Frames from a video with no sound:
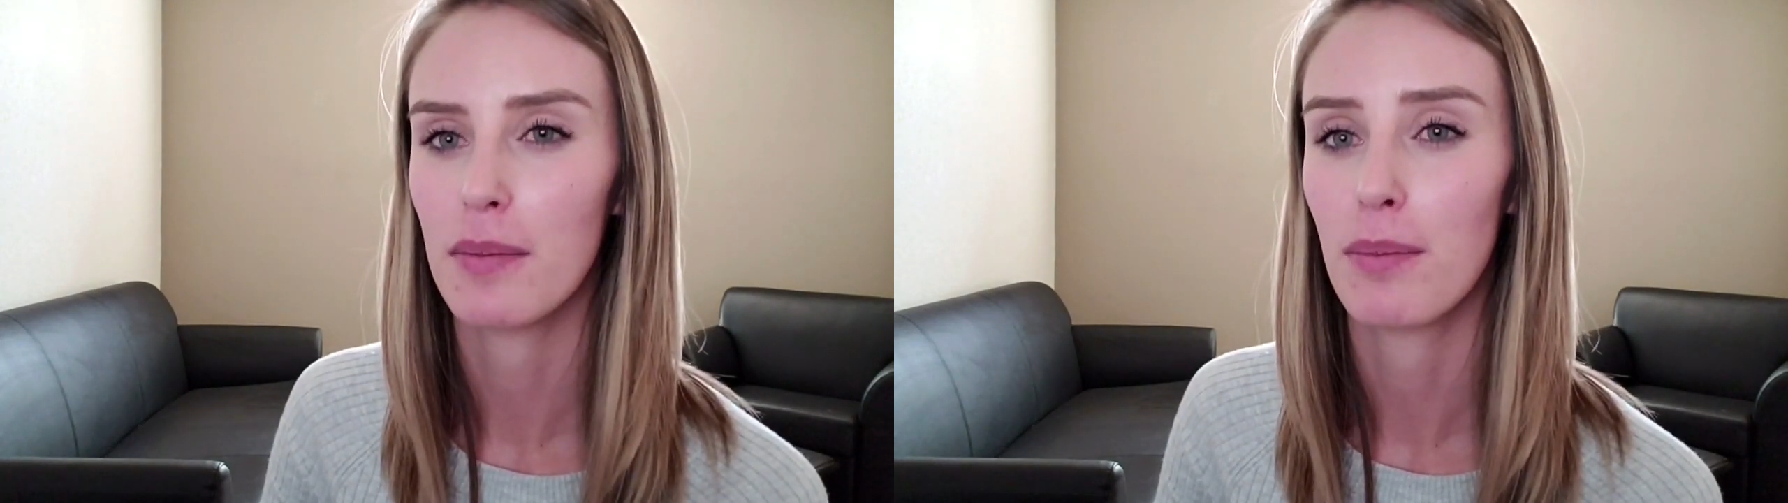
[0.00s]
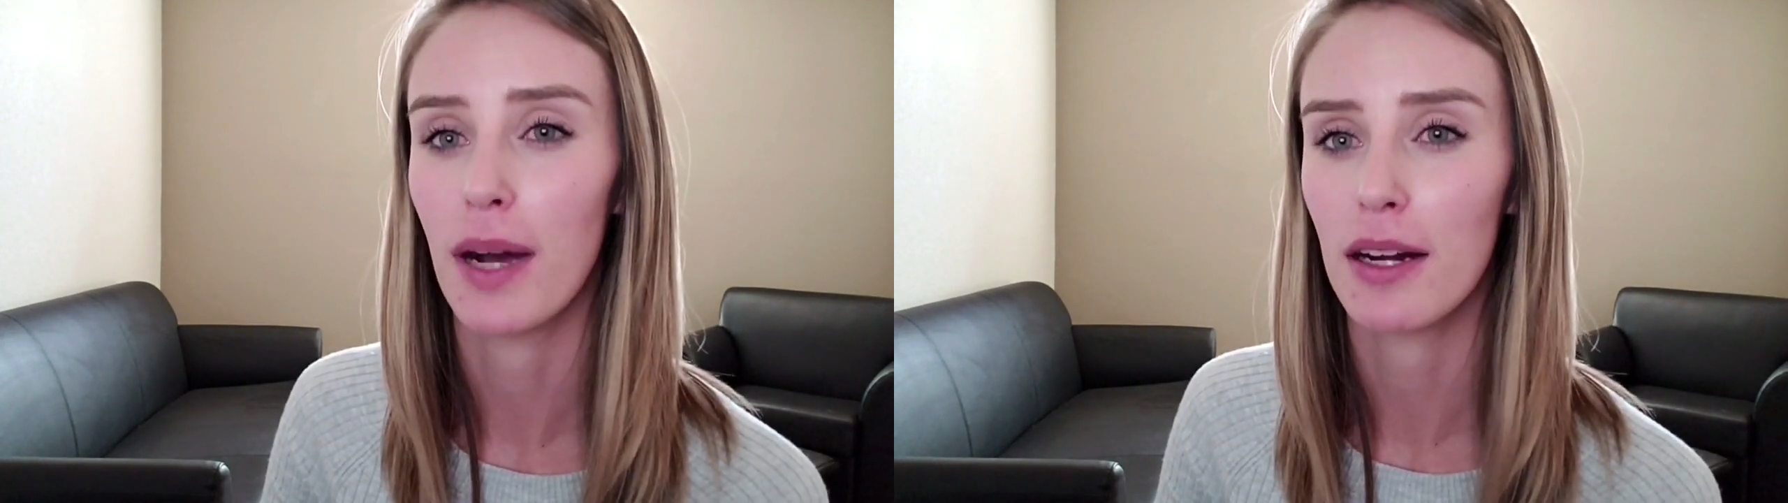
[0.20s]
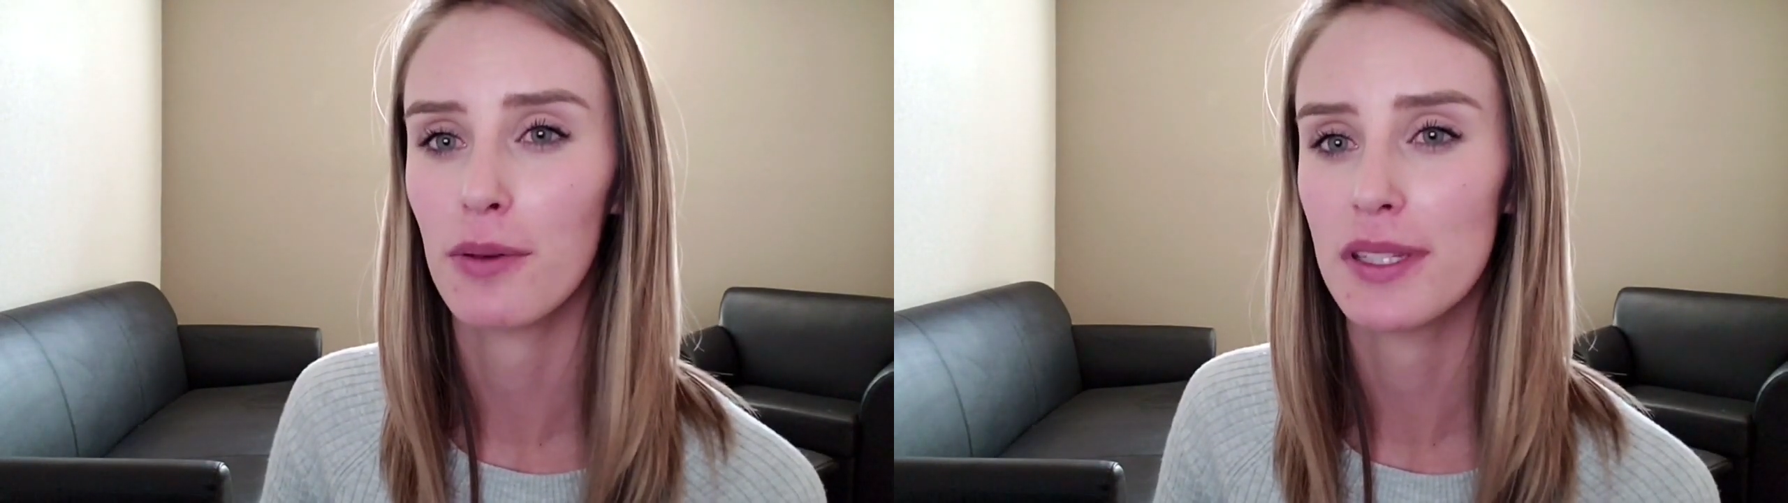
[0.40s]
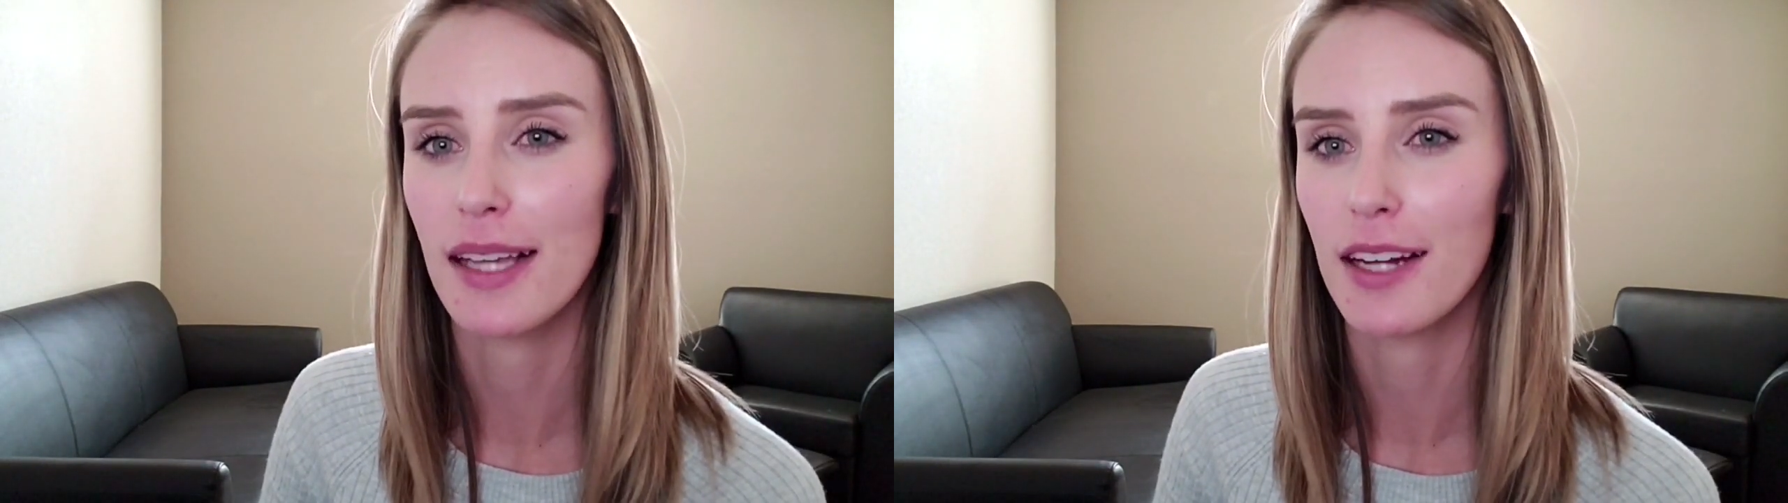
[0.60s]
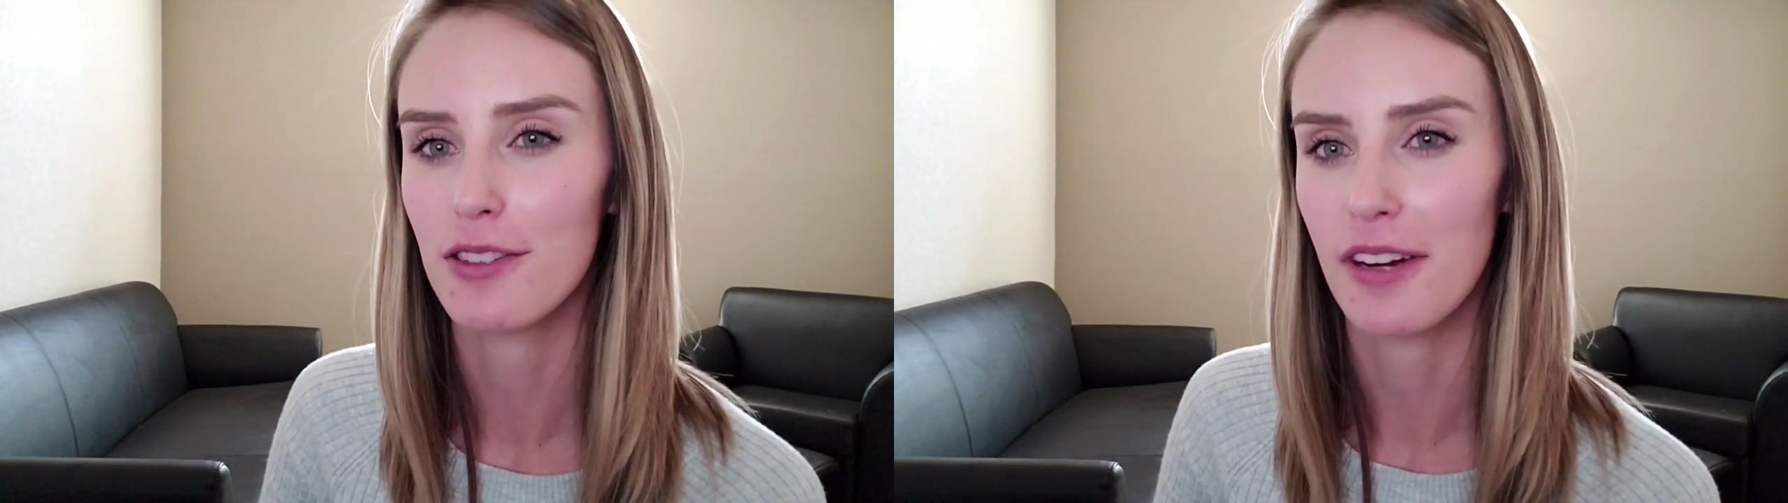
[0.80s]

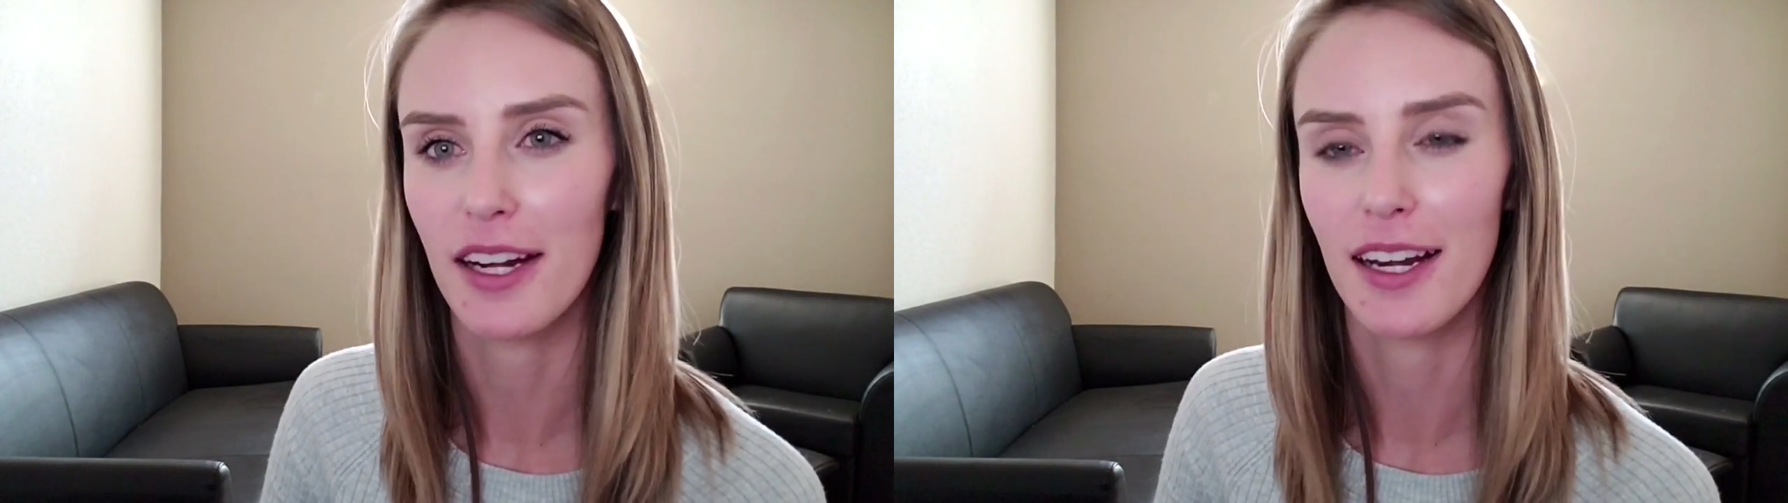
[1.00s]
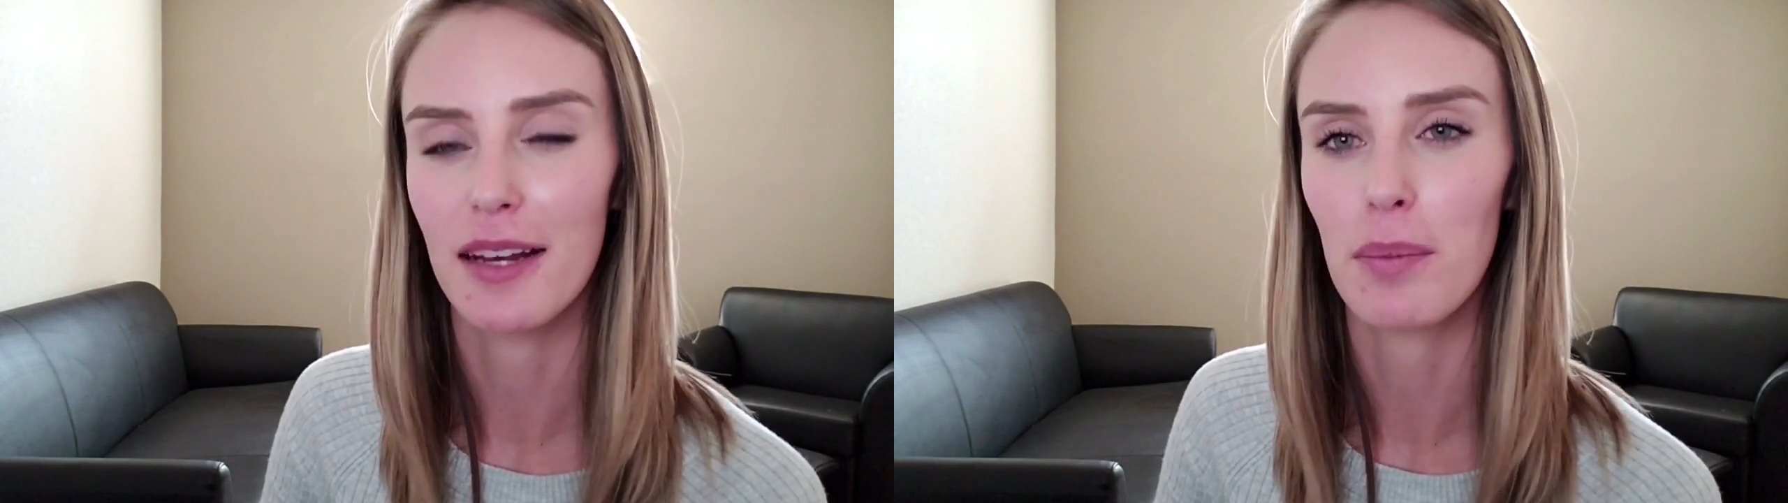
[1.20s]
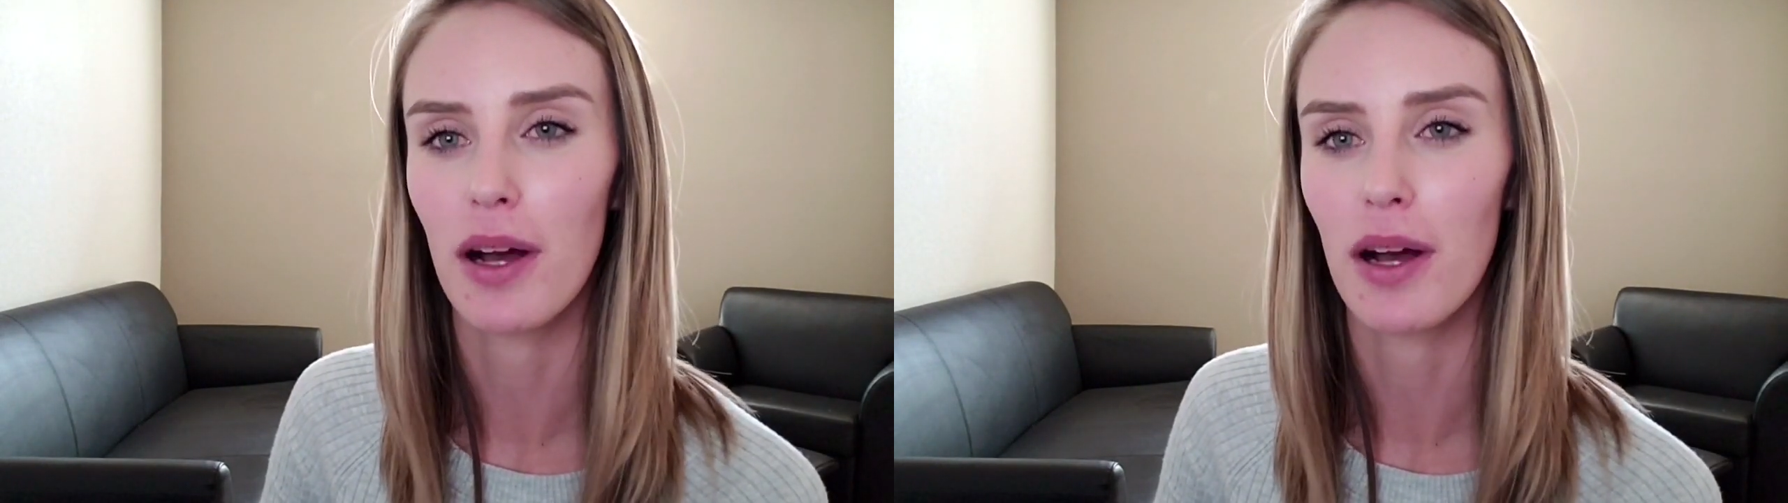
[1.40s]
monounsaturated and